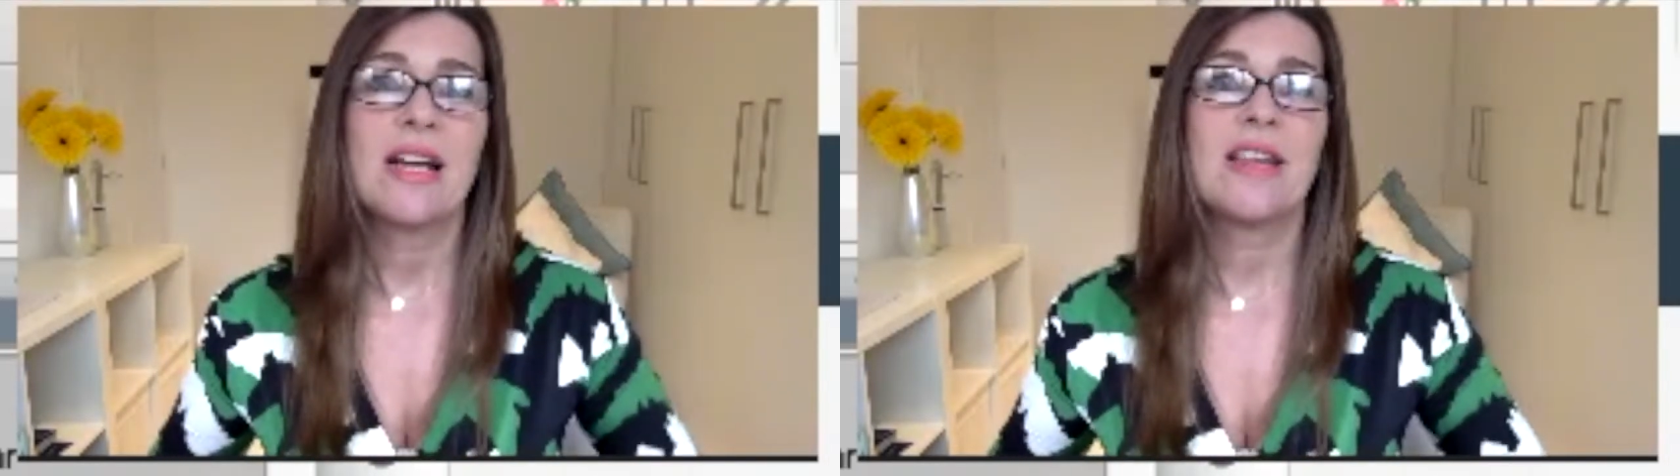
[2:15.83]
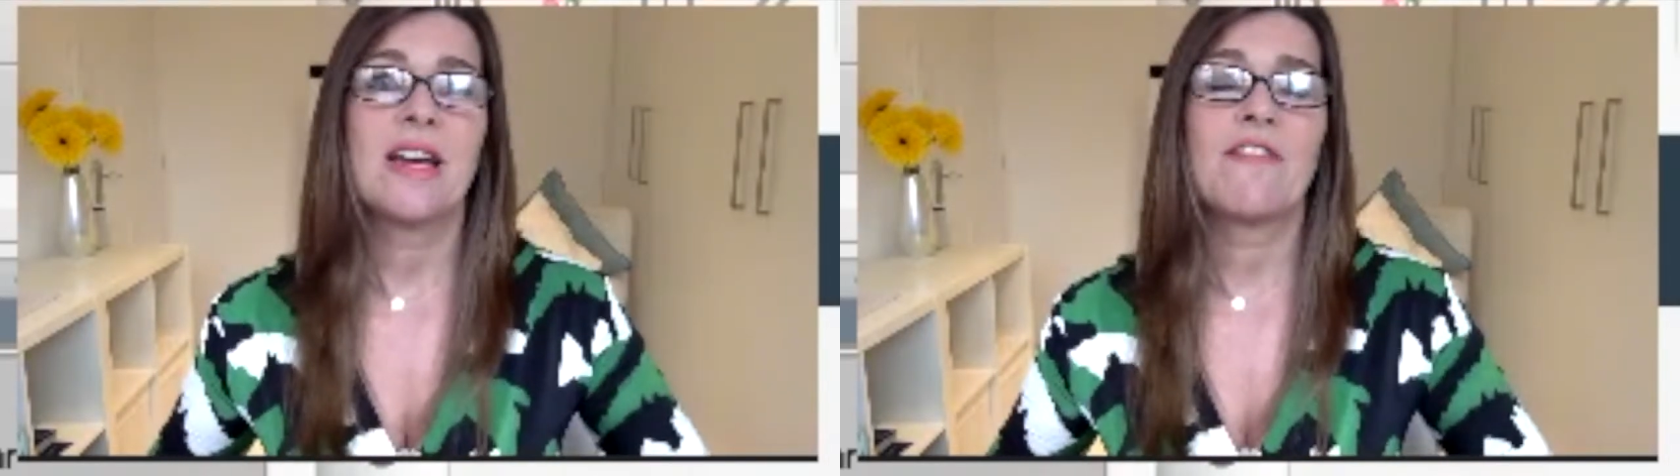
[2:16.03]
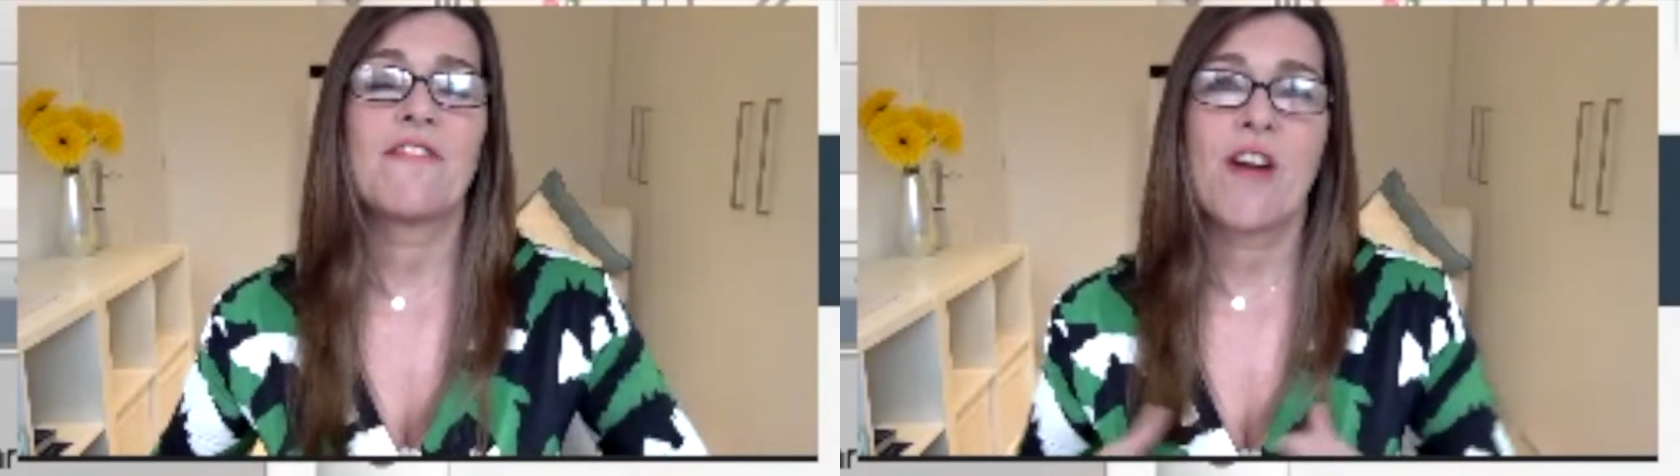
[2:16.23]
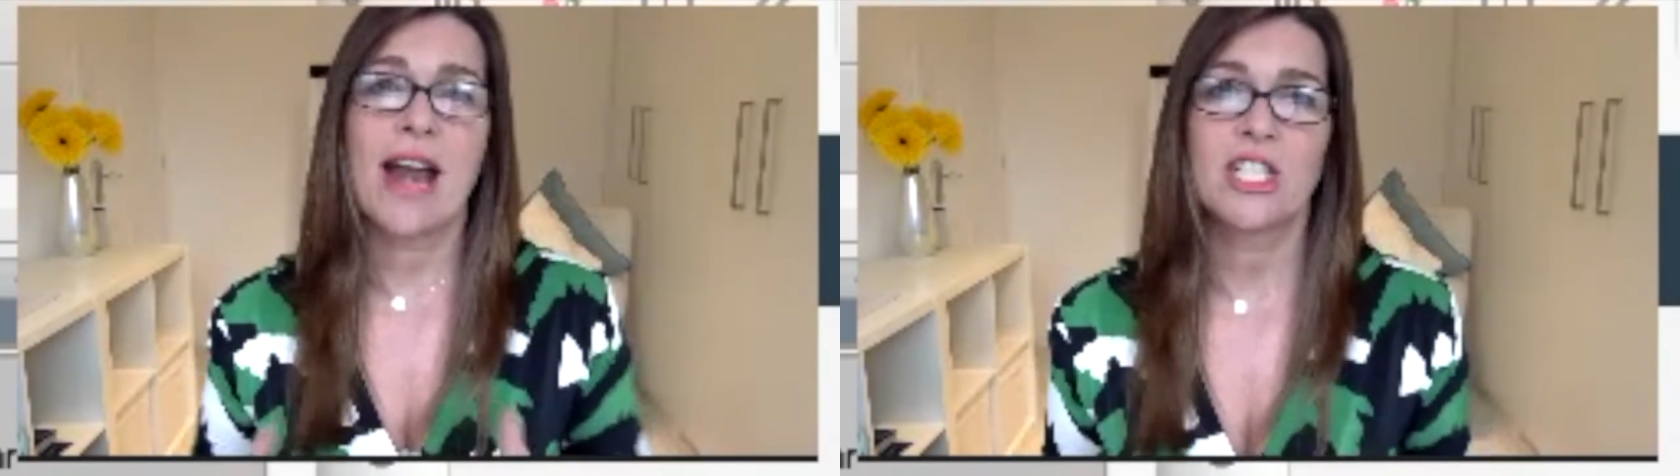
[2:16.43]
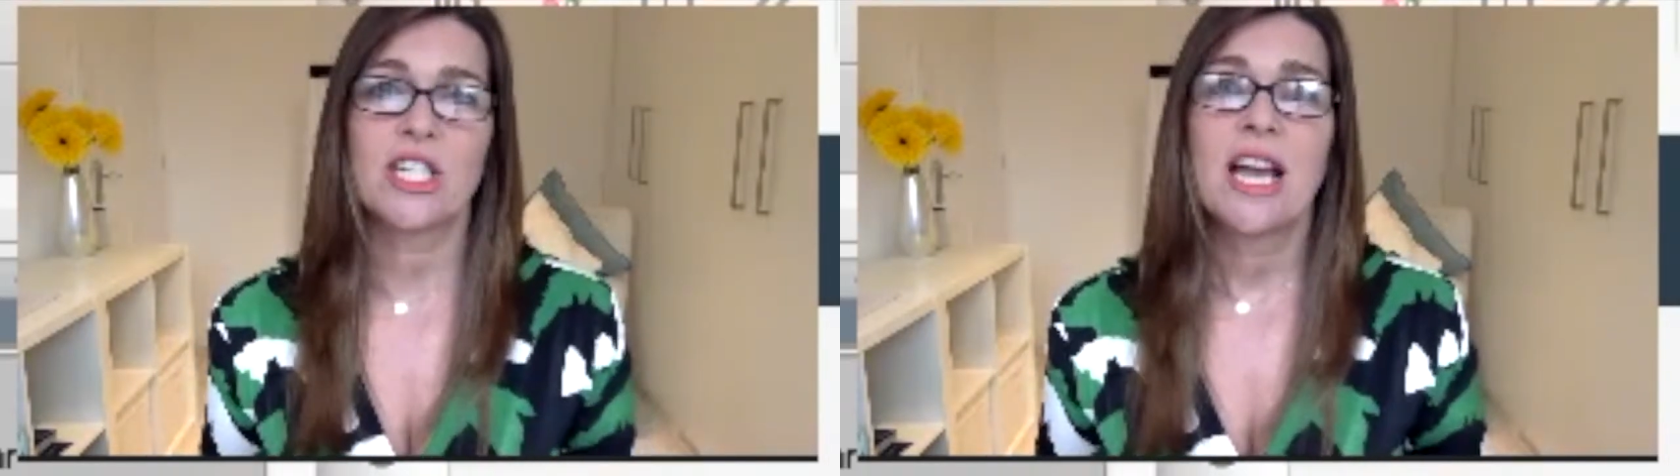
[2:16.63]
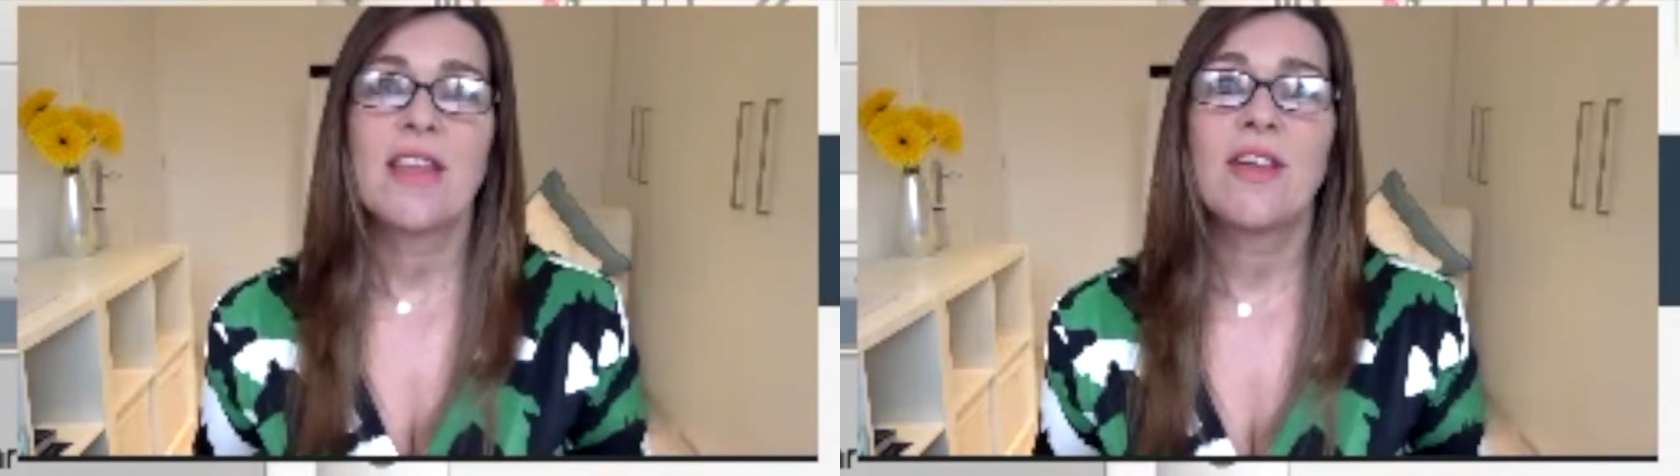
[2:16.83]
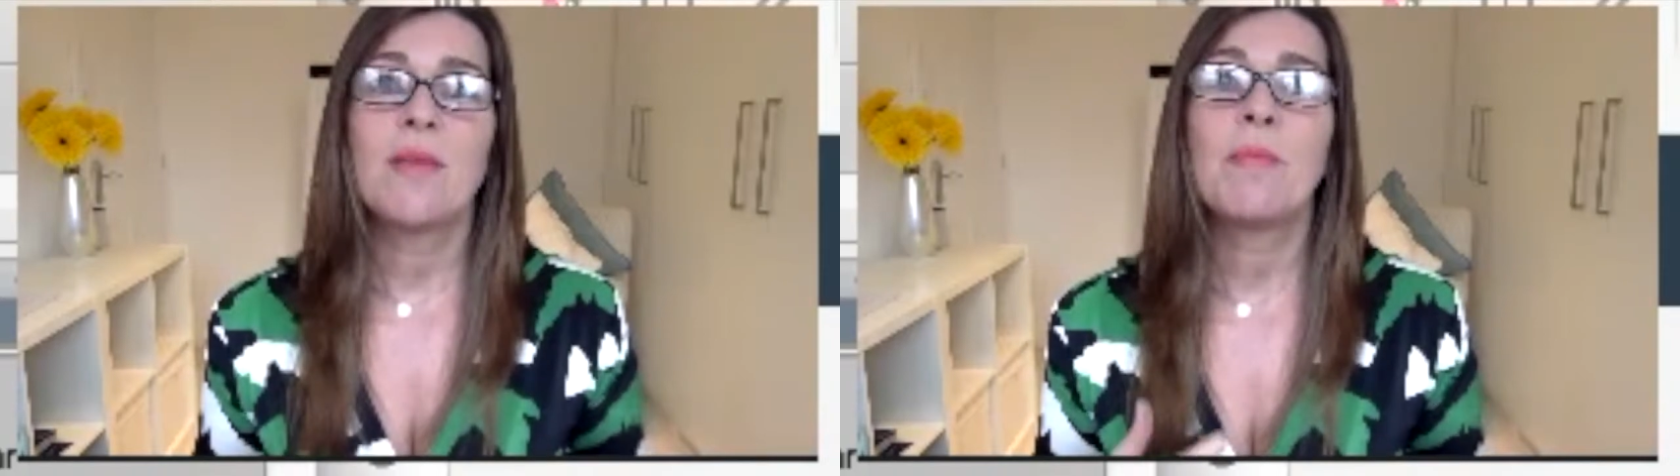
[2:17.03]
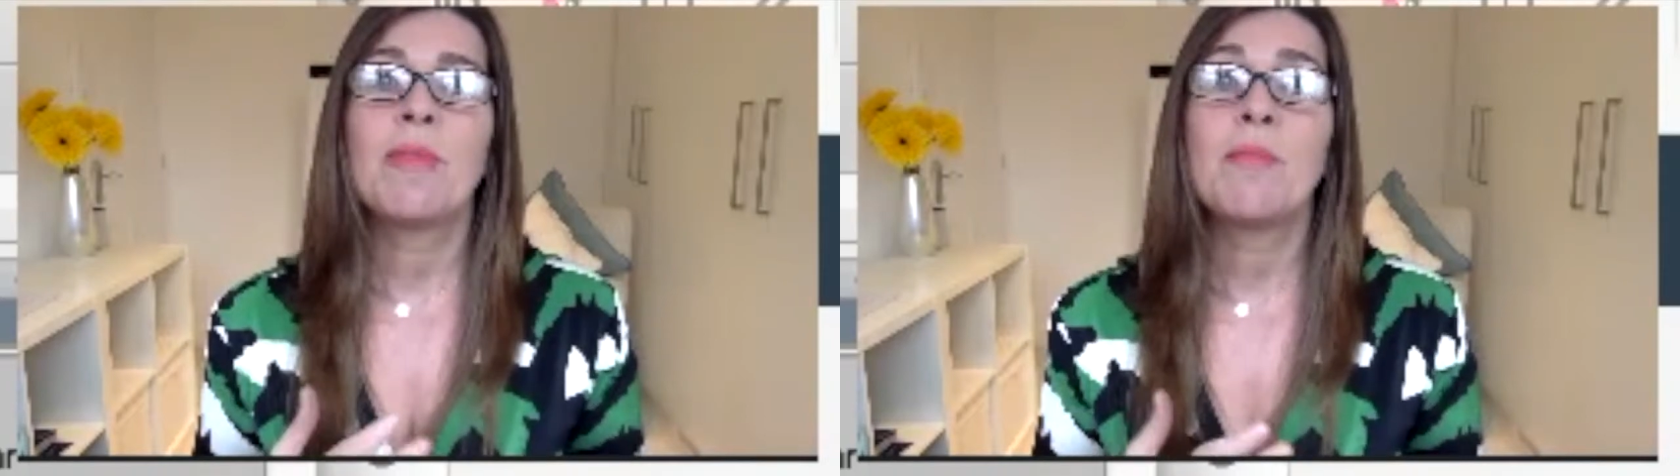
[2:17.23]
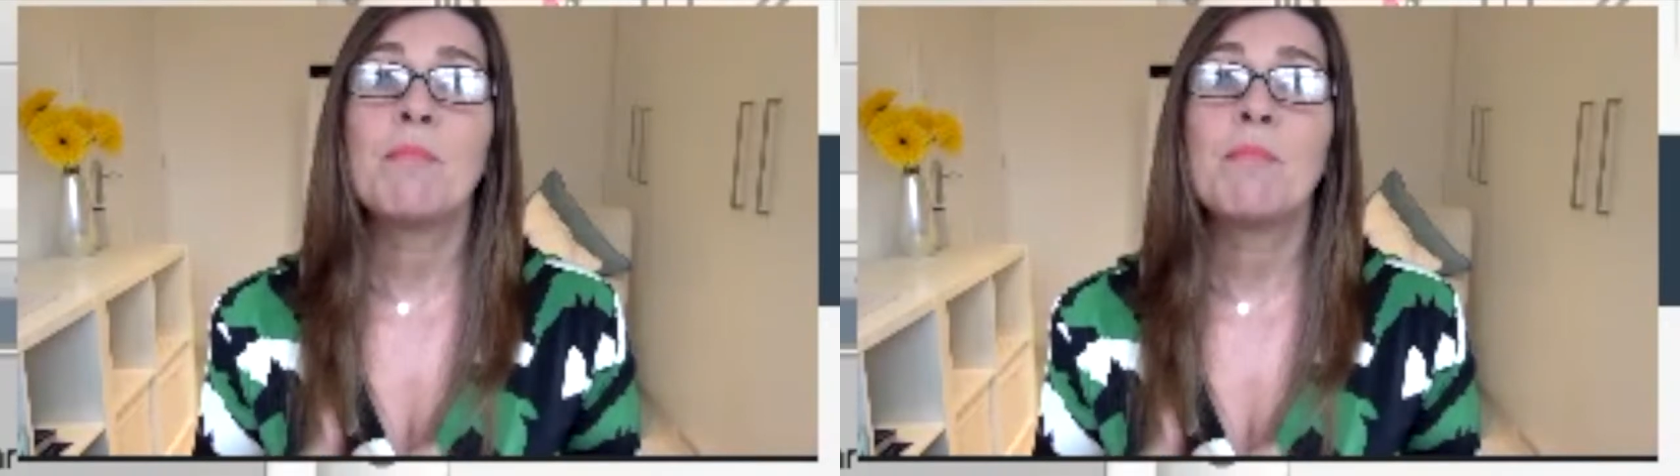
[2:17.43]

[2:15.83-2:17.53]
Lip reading: that are fresh, that